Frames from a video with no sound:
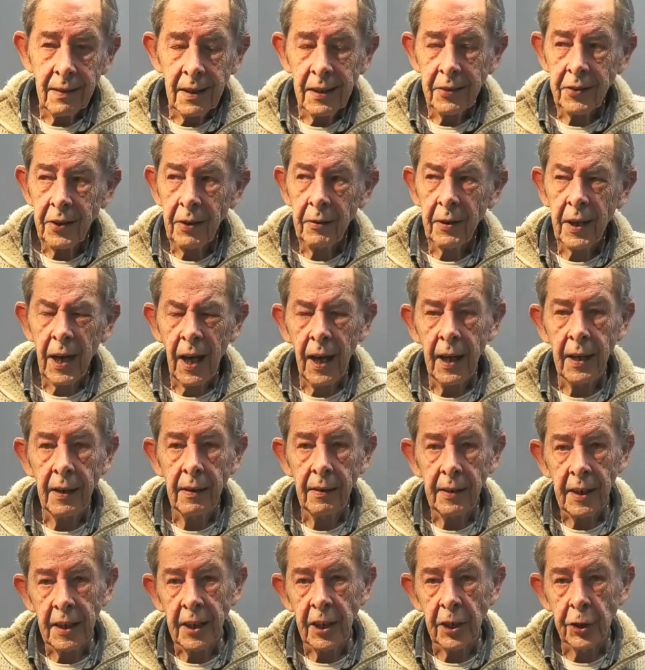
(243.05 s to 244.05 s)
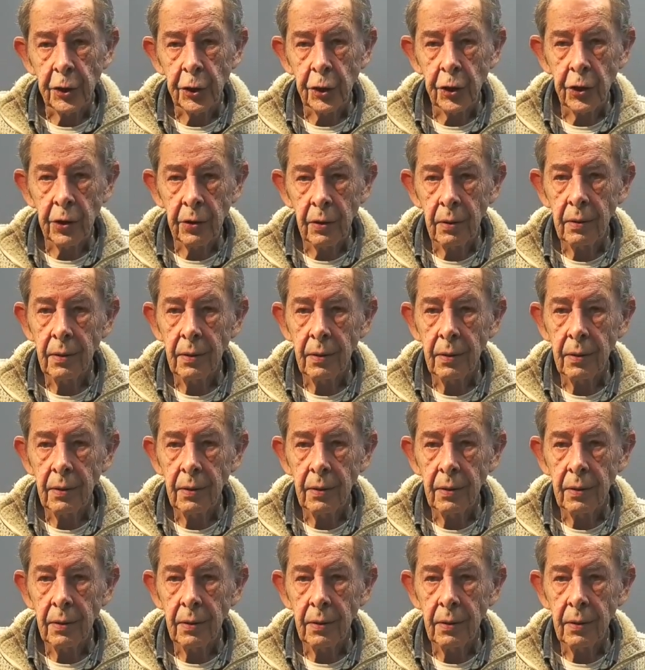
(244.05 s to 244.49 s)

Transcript: it's okay-ish.